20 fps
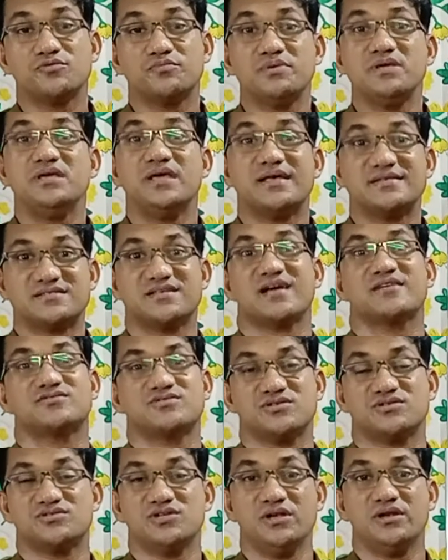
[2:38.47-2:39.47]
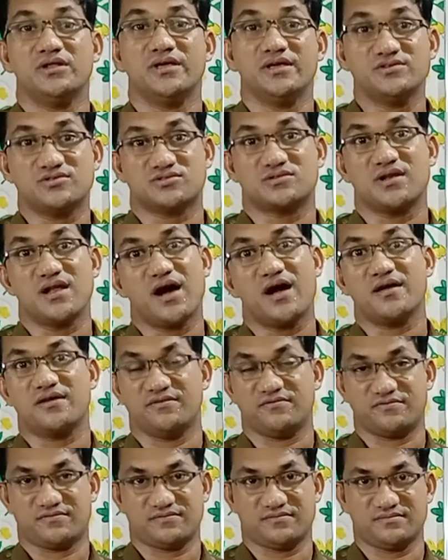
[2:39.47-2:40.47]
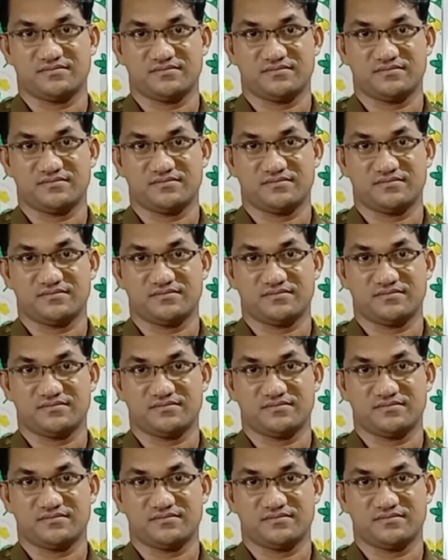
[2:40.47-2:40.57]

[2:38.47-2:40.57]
be a success in his life.